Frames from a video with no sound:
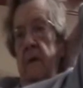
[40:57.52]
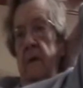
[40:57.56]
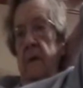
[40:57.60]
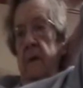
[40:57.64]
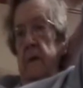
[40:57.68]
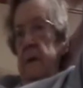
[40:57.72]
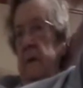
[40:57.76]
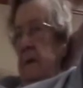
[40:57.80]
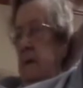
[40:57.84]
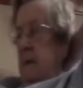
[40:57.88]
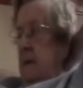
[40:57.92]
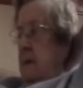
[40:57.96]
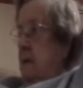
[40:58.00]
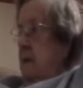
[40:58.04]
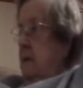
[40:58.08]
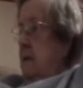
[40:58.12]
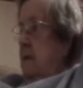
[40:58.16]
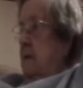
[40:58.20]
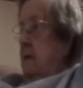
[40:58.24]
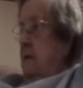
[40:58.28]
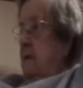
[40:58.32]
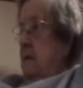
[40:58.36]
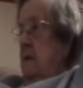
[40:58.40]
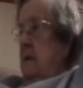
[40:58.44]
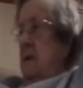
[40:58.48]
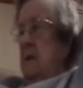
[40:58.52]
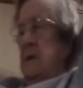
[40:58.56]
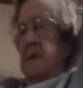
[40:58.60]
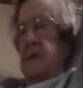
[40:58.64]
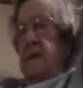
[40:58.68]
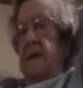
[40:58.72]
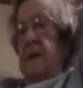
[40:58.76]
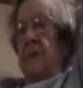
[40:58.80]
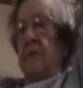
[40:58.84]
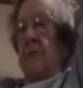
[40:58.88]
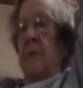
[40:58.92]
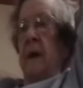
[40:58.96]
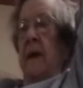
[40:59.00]
And
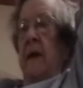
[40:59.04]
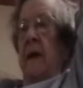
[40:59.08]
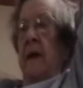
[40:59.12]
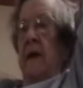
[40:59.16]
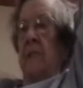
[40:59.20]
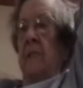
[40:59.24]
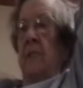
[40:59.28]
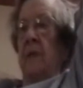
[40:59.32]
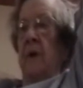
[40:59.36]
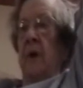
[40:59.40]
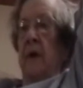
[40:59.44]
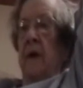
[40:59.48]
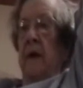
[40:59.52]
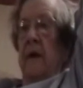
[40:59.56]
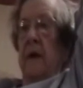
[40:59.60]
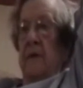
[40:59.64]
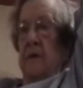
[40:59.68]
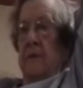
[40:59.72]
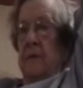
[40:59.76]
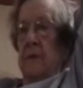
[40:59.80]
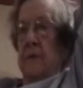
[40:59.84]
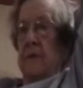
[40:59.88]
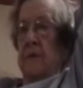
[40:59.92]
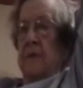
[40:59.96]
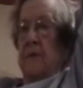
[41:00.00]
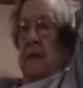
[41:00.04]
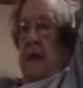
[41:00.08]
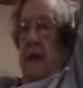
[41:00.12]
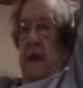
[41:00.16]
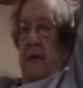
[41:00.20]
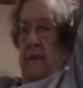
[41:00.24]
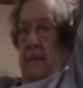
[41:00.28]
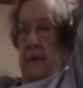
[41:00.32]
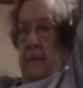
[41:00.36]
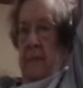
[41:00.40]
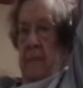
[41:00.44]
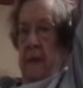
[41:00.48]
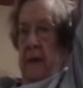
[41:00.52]
sled riding parties we used to
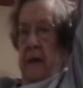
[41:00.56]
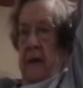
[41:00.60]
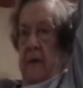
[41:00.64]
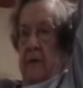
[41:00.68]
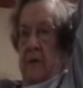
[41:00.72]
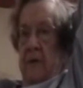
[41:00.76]
have up by the